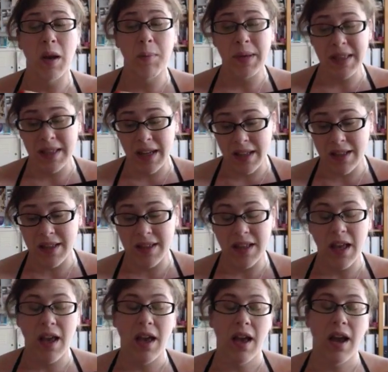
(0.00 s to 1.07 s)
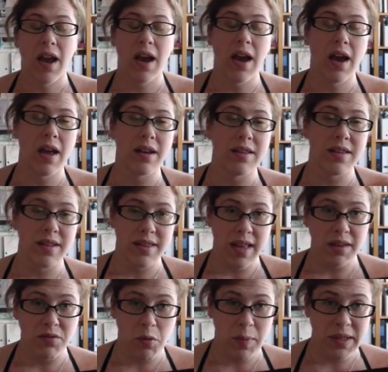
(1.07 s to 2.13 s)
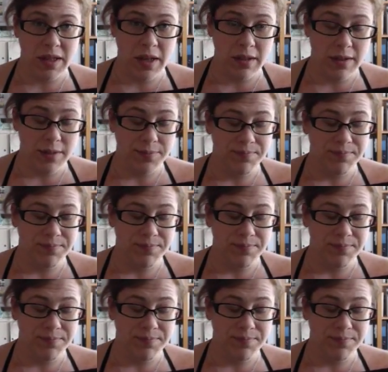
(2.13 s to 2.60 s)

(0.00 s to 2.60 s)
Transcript: a business and a successful business.